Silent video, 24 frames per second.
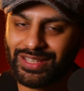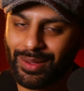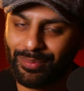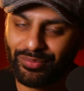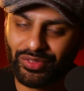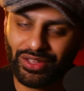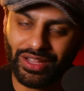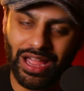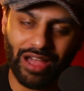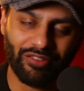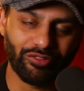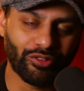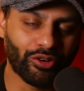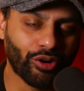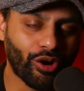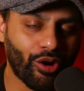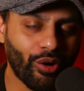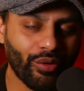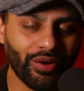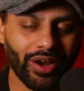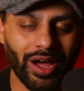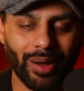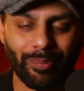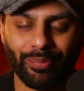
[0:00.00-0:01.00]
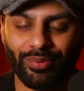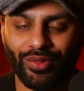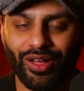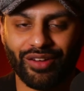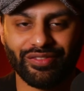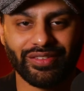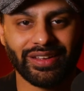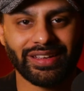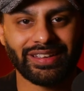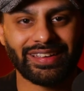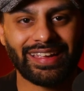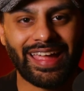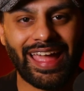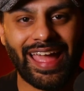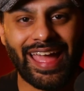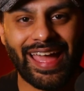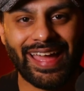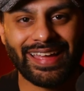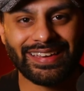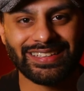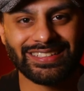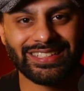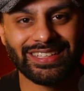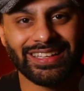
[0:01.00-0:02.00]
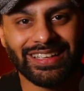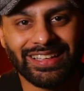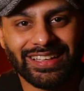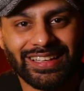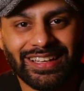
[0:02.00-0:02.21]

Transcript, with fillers: something i've grown up loving and